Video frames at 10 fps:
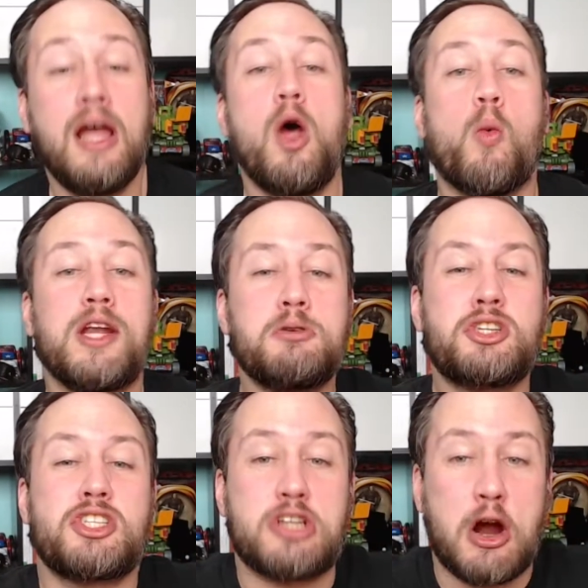When you
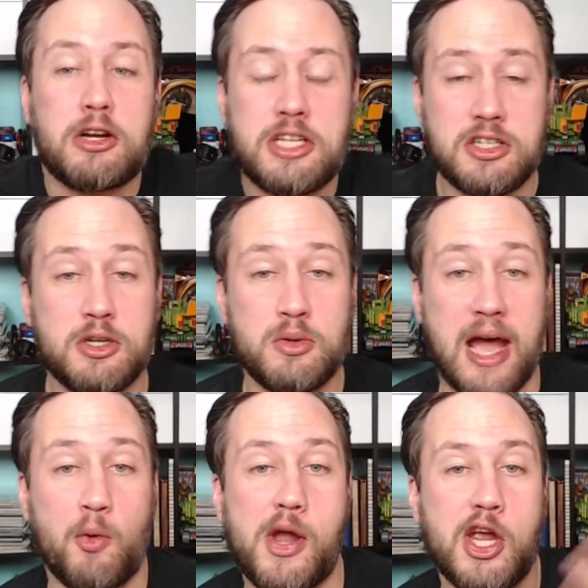start to do that,
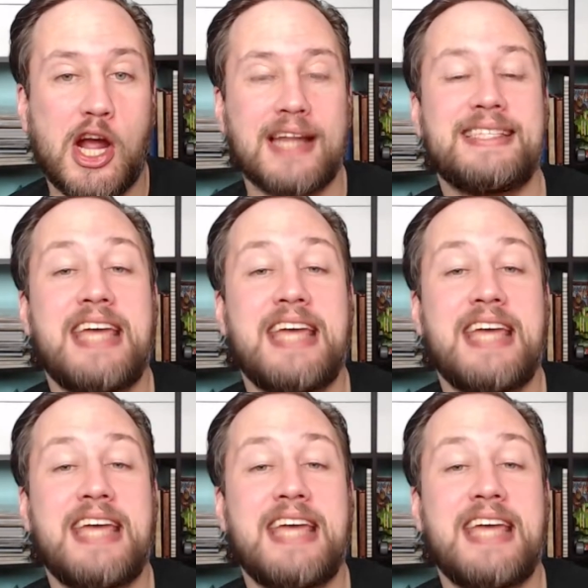what you're going to see